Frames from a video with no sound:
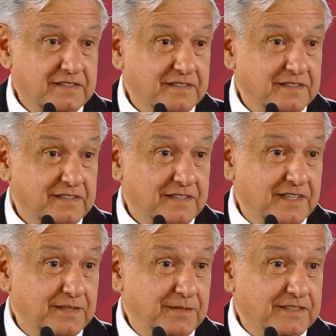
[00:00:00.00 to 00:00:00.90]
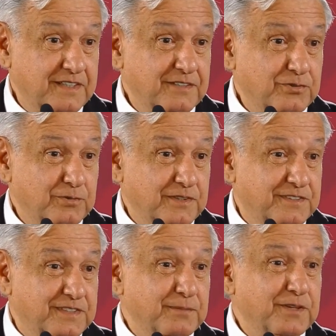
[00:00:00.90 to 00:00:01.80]
To, to
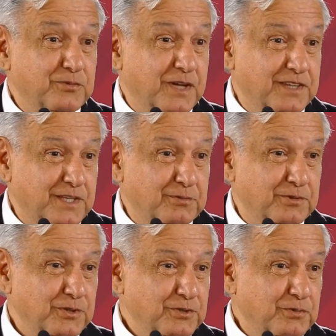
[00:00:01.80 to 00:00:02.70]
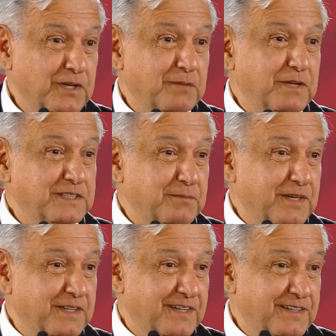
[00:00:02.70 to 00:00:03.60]
debate regarding the
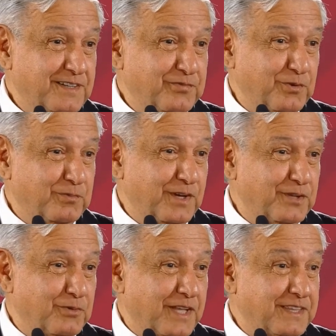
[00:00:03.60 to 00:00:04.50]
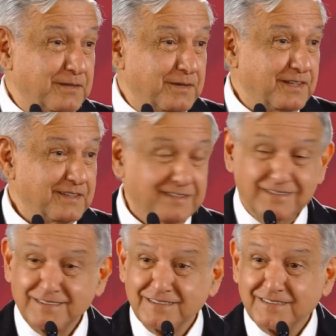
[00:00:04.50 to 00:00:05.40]
how bad
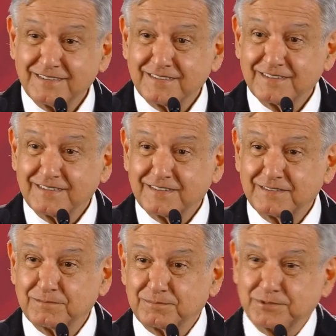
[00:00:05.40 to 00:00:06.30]
the education